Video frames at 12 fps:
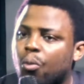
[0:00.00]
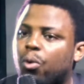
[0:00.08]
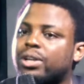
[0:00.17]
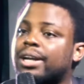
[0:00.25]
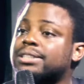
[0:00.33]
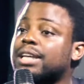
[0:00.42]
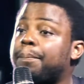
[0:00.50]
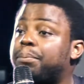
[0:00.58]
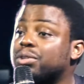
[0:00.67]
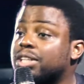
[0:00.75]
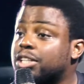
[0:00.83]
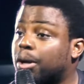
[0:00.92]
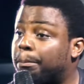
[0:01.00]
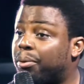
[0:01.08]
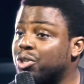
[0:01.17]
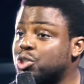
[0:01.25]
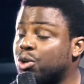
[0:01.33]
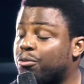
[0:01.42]
what has happened in the
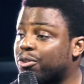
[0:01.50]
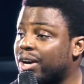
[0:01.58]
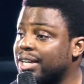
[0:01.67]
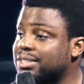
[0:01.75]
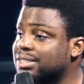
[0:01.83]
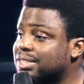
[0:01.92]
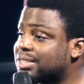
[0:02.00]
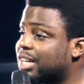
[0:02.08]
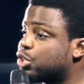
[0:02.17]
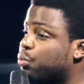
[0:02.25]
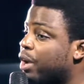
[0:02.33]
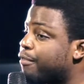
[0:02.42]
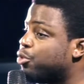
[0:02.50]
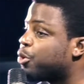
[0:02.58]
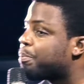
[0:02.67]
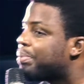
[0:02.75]
body of Christ is that we have not